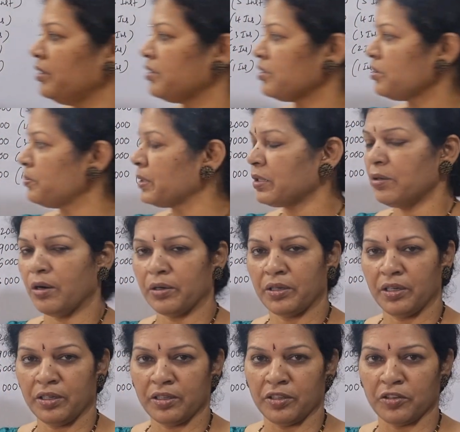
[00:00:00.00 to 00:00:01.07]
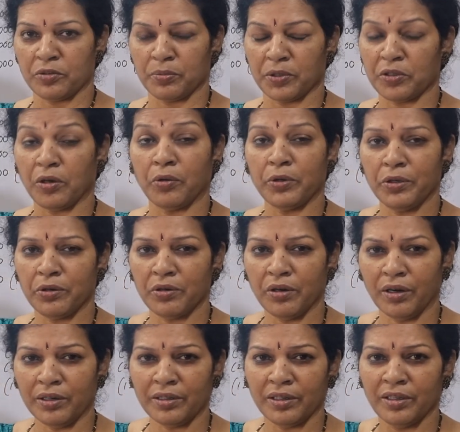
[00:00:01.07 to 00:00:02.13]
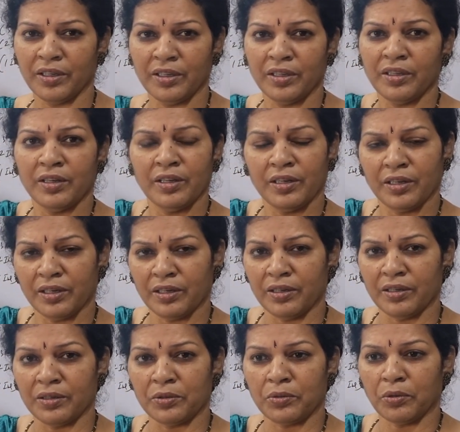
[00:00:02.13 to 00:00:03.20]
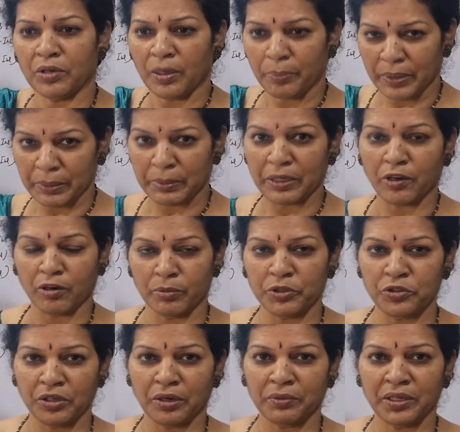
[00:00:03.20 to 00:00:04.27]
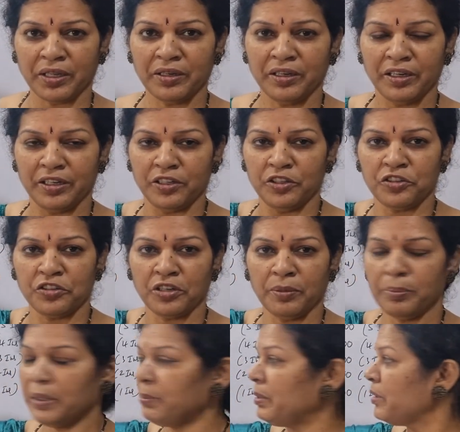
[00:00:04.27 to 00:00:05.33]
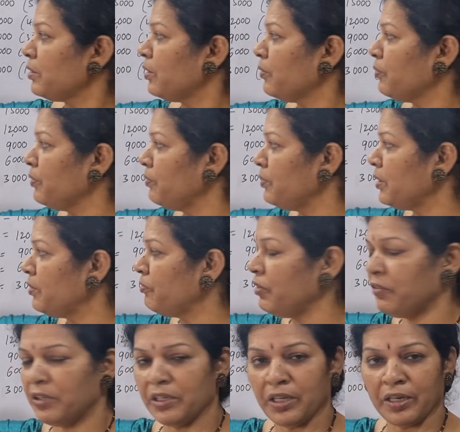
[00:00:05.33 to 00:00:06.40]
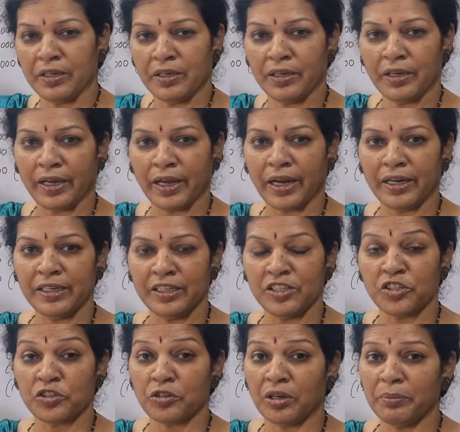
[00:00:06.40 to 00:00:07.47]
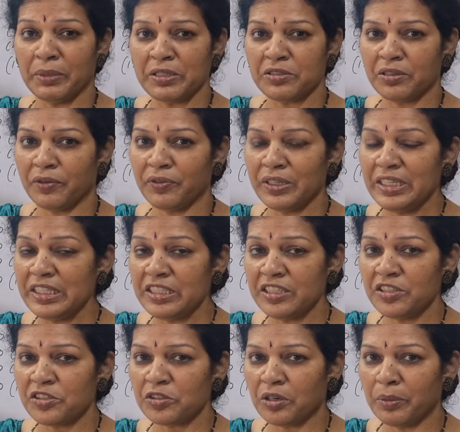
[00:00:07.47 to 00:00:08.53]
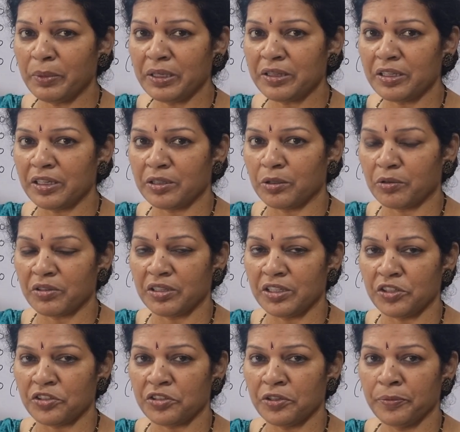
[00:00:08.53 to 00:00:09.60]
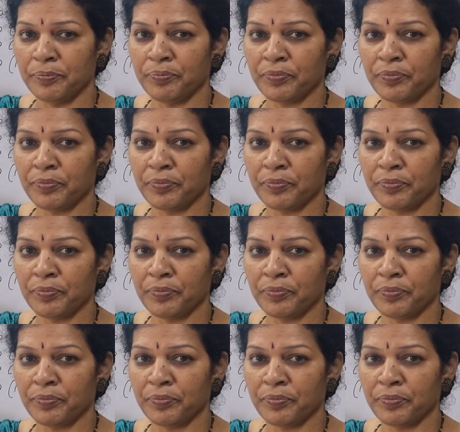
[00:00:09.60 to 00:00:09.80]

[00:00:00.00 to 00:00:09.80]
interest, we got it this much. How do you got? Total payment, how much you have done? Initial payment of 1500 and installments of each installment 3000 each.